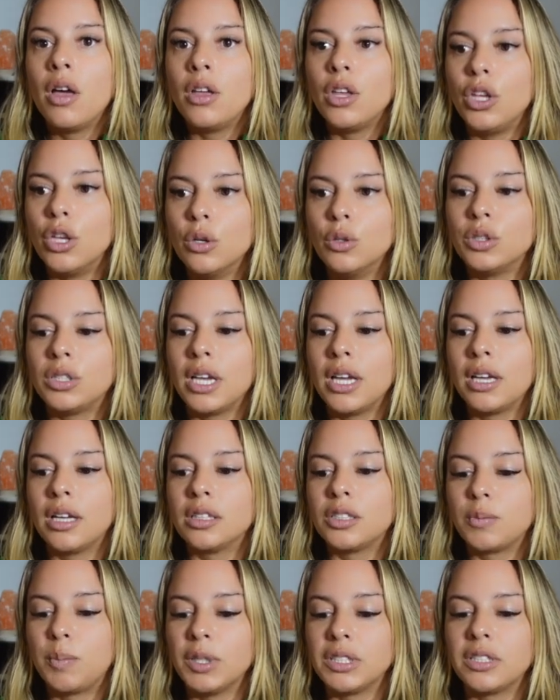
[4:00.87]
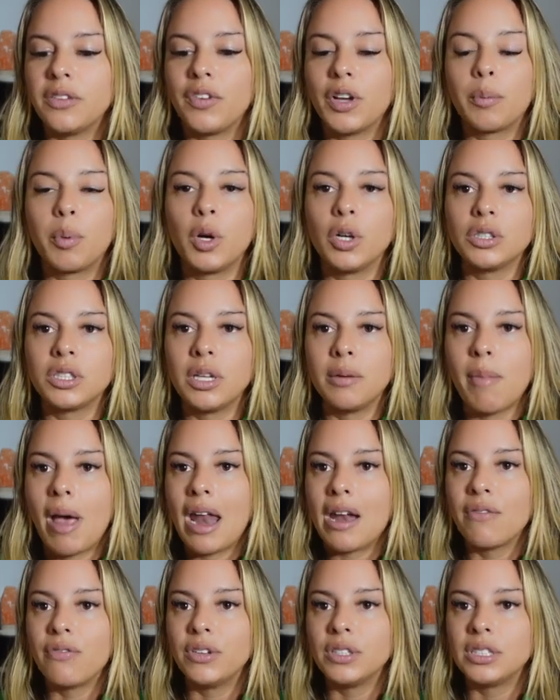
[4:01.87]
using specific person
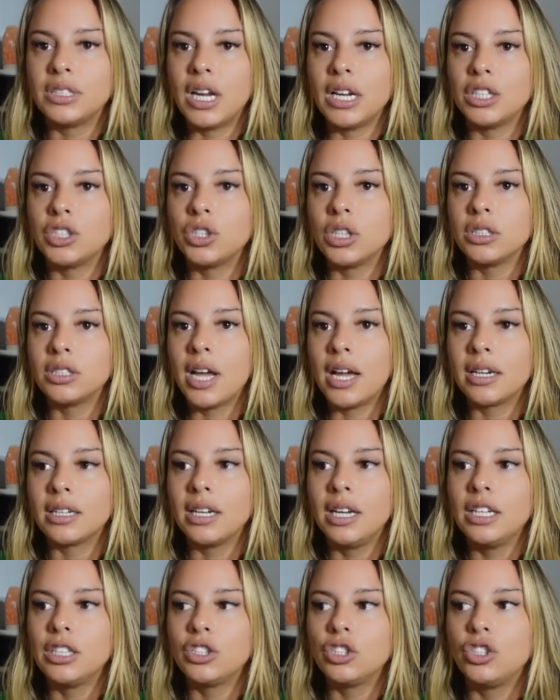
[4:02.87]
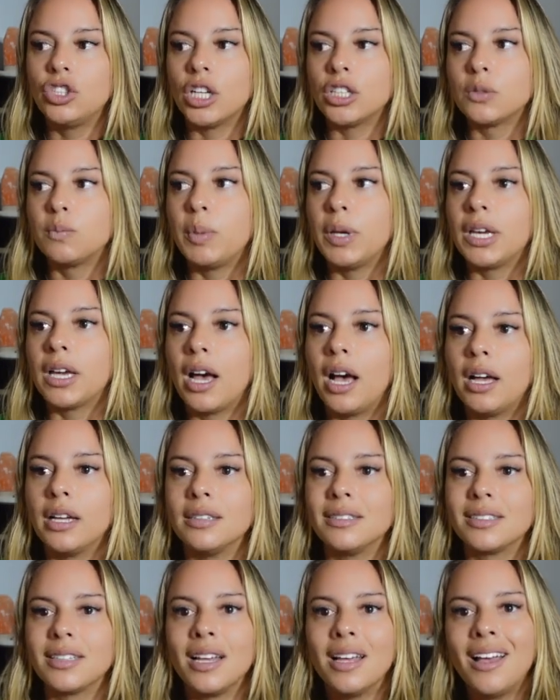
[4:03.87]
manifestation techniques just
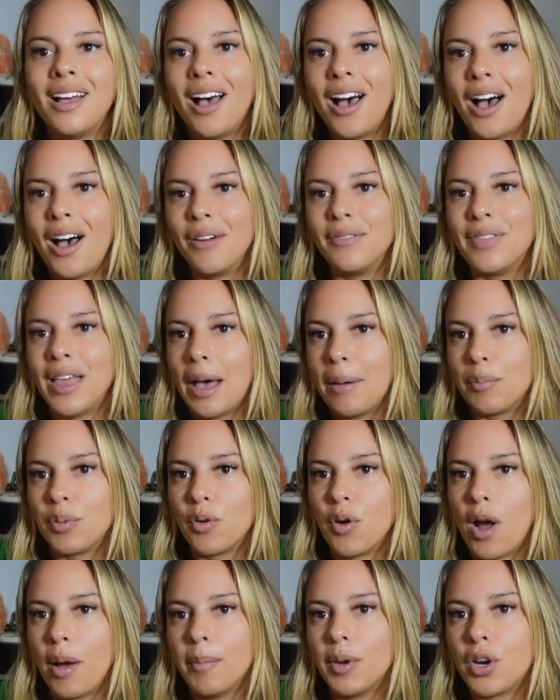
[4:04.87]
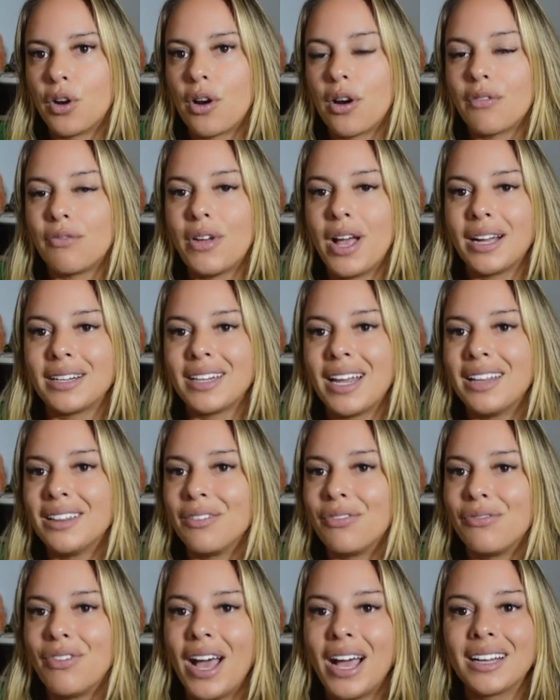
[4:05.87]
because of that barometer effect and
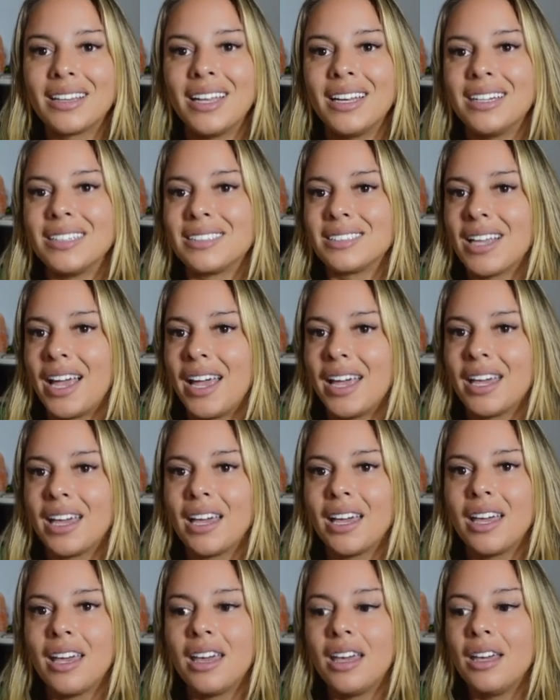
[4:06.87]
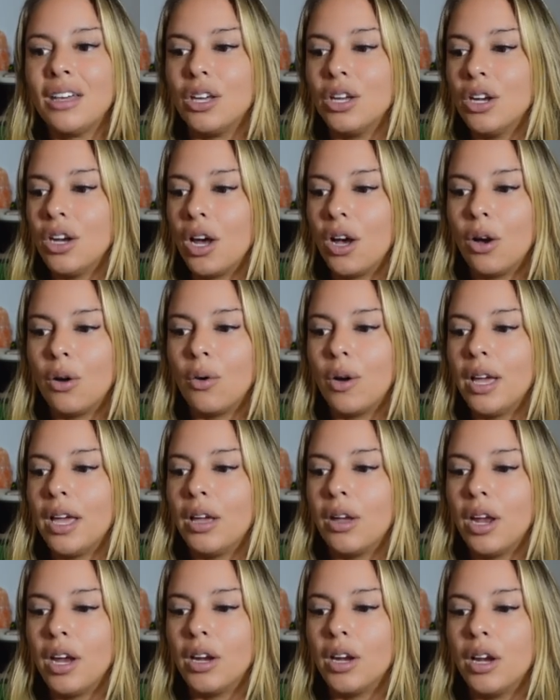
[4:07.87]
the fact that it's like, you know,
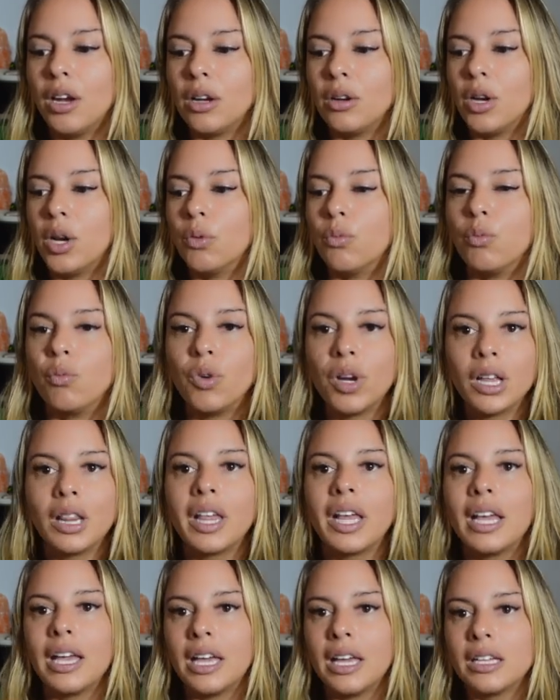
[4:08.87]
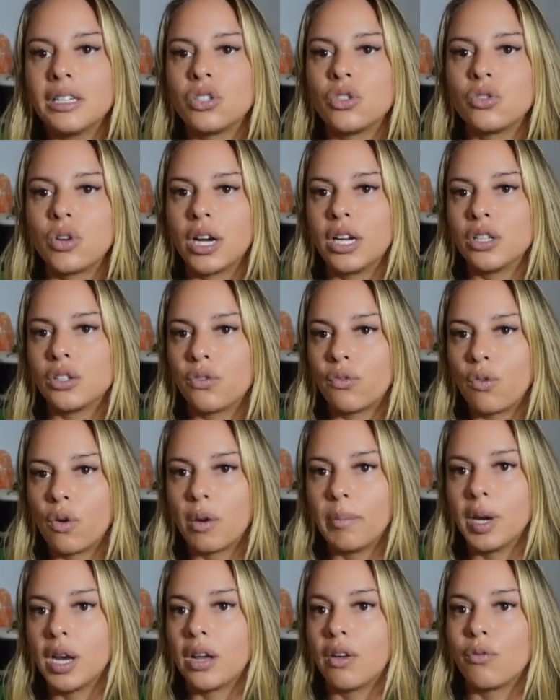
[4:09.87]
it really is
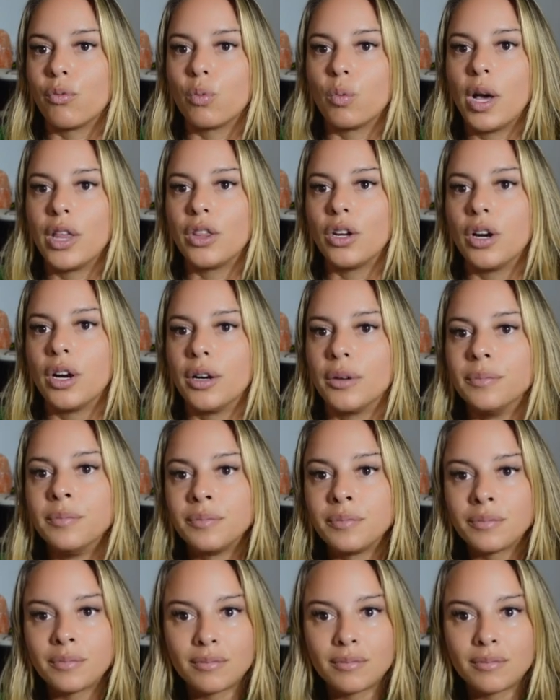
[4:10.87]
transformative, whether